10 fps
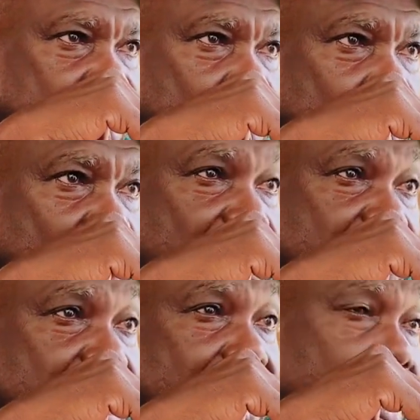You have
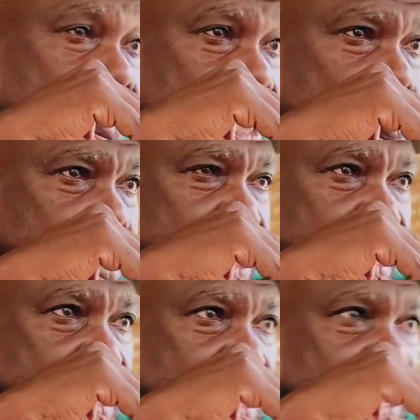endemic
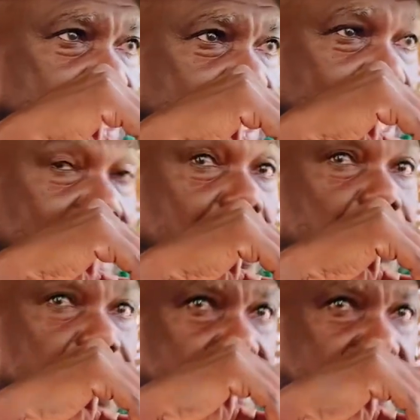birds, like a
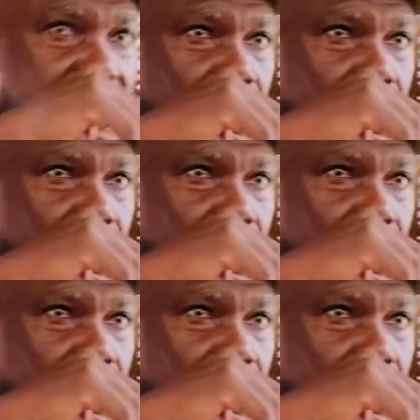bird